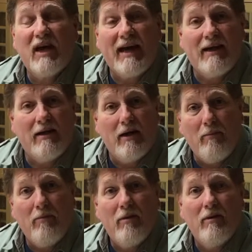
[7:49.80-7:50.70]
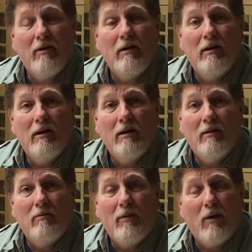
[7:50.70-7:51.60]
tightened up
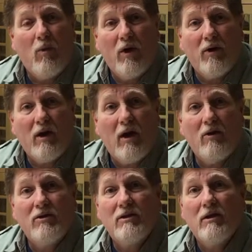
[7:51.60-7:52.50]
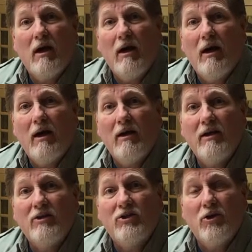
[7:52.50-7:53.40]
my watercolors uh,
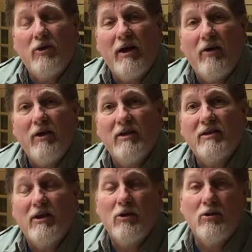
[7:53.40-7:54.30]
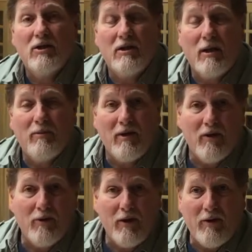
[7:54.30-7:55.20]
in certain areas and loosened up in
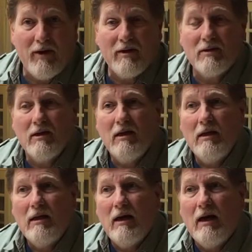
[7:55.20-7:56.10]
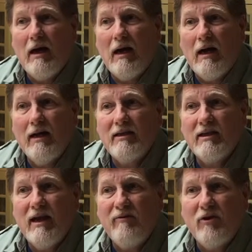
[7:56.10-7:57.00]
other areas. Uh, it's
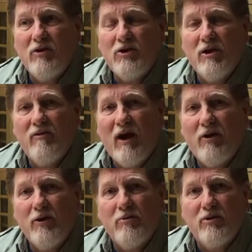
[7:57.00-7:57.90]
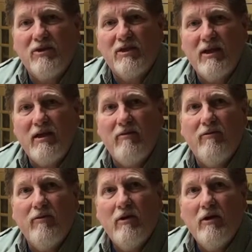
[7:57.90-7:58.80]
an evolution of how you
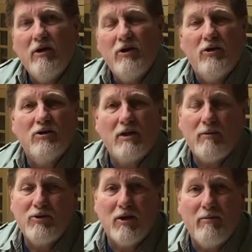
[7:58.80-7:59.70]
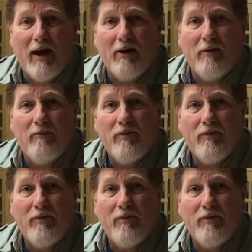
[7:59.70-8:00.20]
perceive your subject matter.